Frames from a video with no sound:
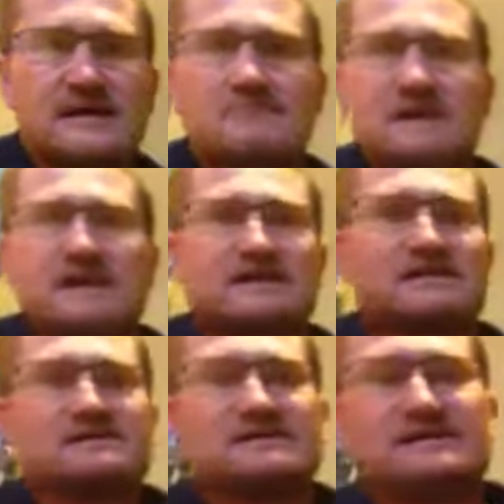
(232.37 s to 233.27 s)
back in
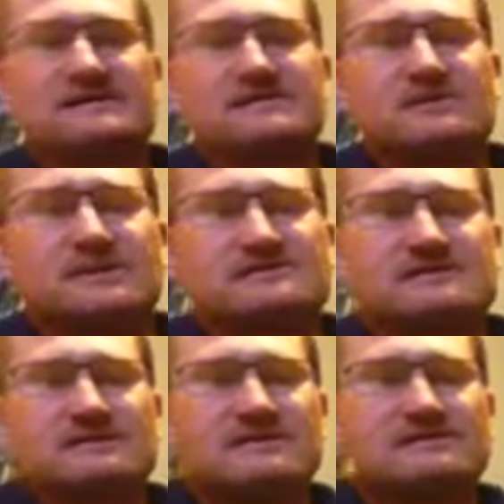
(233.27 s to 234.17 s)
1989.
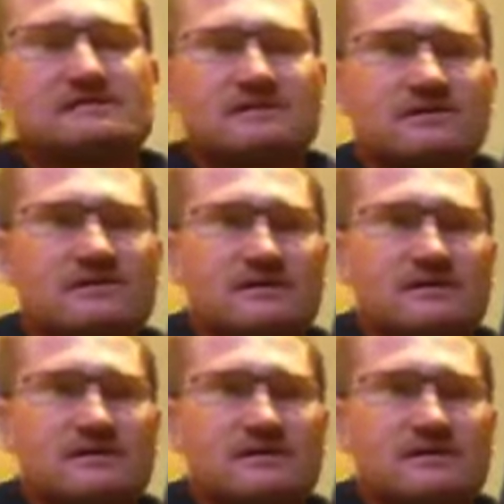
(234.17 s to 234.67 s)
So these are